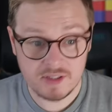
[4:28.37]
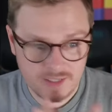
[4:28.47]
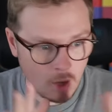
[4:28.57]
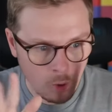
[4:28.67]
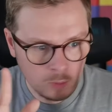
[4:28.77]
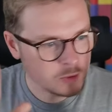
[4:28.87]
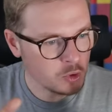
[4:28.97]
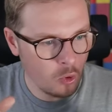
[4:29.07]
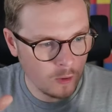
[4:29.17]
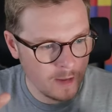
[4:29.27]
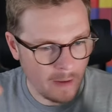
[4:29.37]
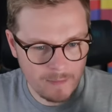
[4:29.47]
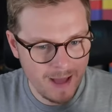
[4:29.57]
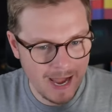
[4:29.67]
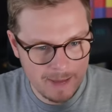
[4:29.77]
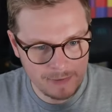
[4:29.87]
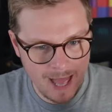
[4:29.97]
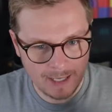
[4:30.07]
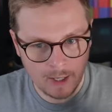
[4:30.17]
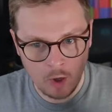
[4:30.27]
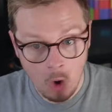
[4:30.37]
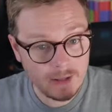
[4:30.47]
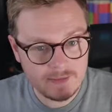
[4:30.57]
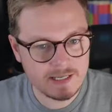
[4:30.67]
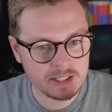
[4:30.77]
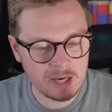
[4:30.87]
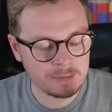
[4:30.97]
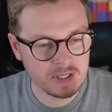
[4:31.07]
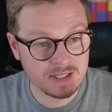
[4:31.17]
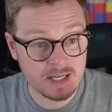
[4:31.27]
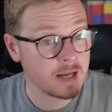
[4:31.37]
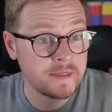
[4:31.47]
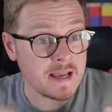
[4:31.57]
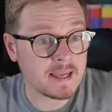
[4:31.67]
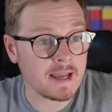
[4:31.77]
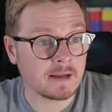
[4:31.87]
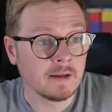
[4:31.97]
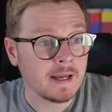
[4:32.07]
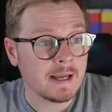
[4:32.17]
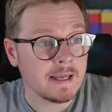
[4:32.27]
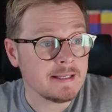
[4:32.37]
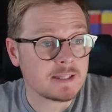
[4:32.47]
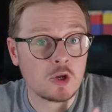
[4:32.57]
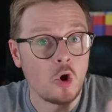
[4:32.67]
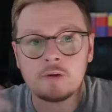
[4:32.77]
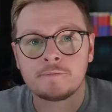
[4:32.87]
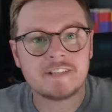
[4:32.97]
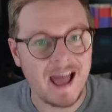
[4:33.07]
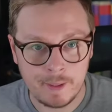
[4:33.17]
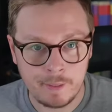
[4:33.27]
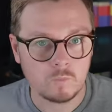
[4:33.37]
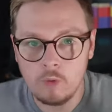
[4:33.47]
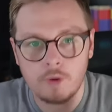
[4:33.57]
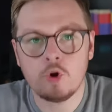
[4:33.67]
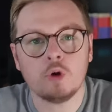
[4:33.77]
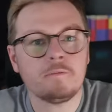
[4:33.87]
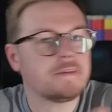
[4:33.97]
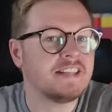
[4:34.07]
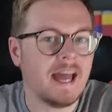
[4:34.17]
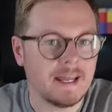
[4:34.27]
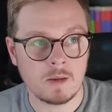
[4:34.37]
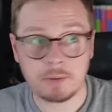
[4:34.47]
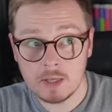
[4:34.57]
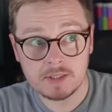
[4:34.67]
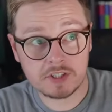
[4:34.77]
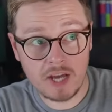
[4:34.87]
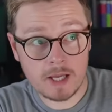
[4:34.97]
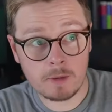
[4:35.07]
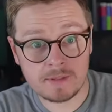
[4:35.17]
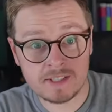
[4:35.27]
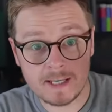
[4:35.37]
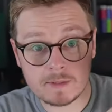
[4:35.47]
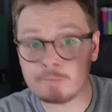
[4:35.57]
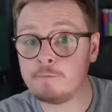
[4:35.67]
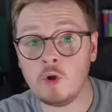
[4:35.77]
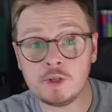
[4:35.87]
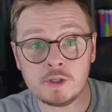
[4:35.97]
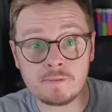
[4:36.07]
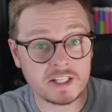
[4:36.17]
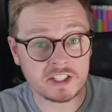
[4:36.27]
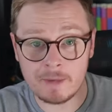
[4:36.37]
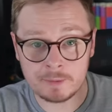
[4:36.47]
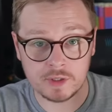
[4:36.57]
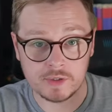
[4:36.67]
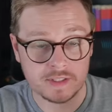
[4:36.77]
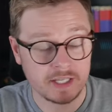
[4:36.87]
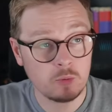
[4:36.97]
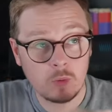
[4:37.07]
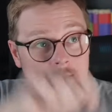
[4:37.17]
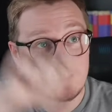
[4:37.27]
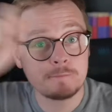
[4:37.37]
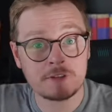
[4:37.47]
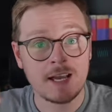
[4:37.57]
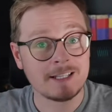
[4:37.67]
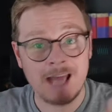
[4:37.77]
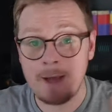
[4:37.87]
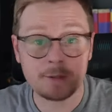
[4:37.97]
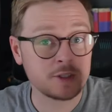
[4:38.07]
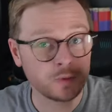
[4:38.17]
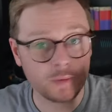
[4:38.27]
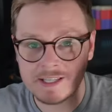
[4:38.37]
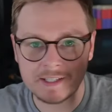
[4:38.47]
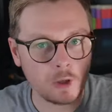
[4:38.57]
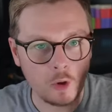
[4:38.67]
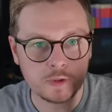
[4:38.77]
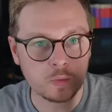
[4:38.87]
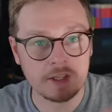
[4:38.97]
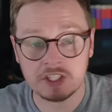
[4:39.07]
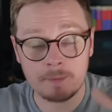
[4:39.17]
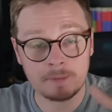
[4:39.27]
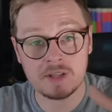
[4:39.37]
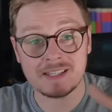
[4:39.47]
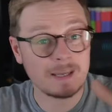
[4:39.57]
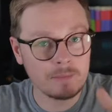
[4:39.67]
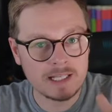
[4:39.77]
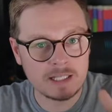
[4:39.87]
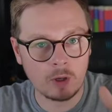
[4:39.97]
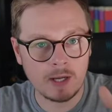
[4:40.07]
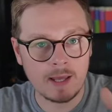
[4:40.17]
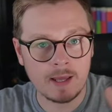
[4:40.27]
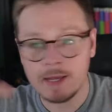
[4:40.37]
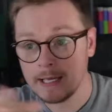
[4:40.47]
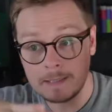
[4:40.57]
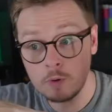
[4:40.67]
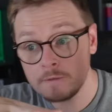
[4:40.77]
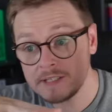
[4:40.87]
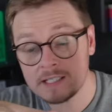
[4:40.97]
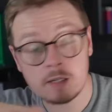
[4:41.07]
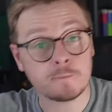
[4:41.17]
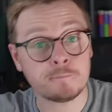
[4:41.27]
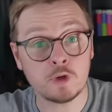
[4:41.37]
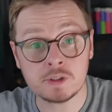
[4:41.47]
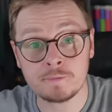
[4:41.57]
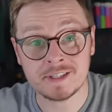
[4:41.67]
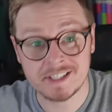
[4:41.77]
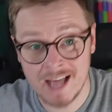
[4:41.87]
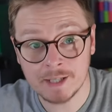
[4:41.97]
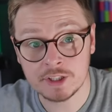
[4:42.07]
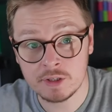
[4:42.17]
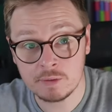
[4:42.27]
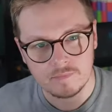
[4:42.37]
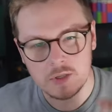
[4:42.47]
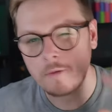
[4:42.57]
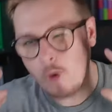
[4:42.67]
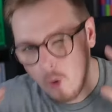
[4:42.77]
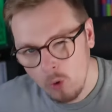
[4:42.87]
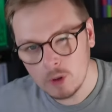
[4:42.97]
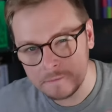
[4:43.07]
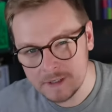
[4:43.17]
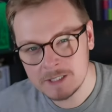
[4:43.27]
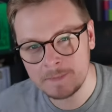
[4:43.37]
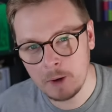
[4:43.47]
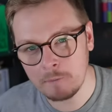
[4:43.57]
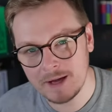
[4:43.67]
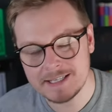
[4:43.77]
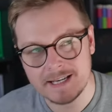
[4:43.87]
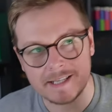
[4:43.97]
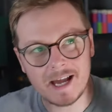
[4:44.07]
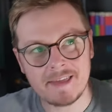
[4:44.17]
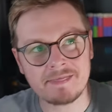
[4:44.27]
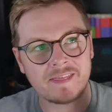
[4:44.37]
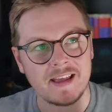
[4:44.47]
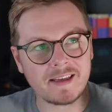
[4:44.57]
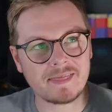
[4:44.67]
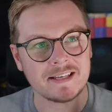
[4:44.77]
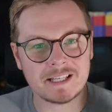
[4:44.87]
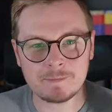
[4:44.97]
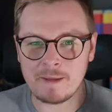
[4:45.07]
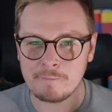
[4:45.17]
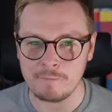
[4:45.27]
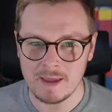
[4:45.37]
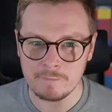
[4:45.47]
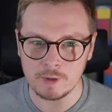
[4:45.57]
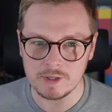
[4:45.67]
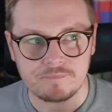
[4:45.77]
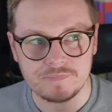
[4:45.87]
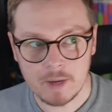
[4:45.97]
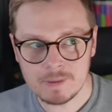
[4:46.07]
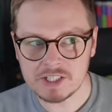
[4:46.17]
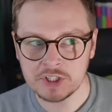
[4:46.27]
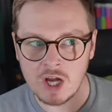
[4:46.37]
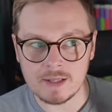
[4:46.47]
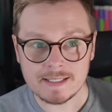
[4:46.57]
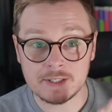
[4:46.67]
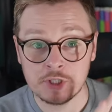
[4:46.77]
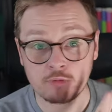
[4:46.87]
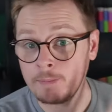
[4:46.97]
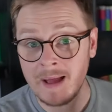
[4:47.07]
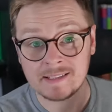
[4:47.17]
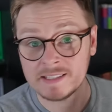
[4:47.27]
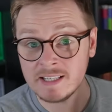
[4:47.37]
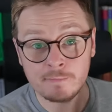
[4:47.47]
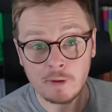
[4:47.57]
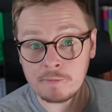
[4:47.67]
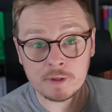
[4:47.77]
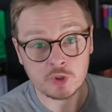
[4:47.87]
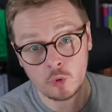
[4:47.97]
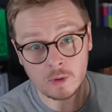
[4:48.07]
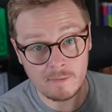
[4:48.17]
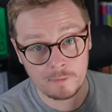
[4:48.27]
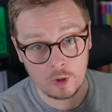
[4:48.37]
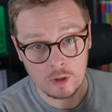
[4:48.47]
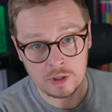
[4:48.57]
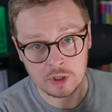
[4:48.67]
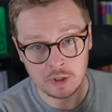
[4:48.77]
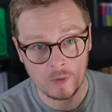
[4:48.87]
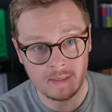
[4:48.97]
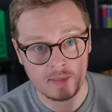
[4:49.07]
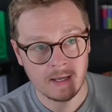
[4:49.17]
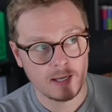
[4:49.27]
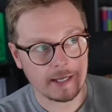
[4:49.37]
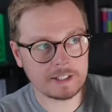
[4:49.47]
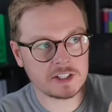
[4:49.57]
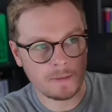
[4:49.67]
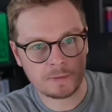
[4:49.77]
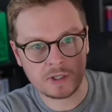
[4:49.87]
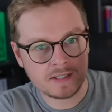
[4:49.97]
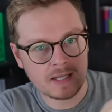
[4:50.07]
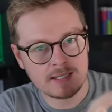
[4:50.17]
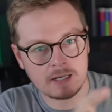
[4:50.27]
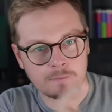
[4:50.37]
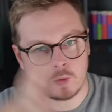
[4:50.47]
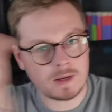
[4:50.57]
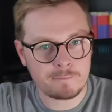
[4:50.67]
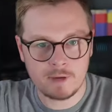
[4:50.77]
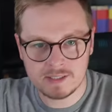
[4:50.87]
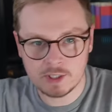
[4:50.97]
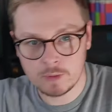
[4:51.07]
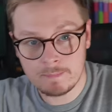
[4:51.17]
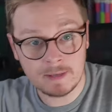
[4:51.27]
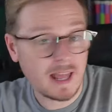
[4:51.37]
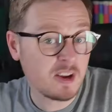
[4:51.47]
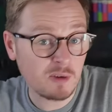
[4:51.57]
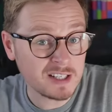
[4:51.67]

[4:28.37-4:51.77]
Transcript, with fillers: there's a whole story about the man in black conning the Egyptians into thinking he's the god of death, or the god of the dead. Plus, Jacob seems fond of the Egyptians. He weaves tapestries and lost with Egyptian symbolism on it. He moves into the foot of the statue. So of all of the spin-off ideas, I think this is my favorite. There is a chance it's just repetitive of the story of Lost, just with Egyptians instead of 21st century plane crash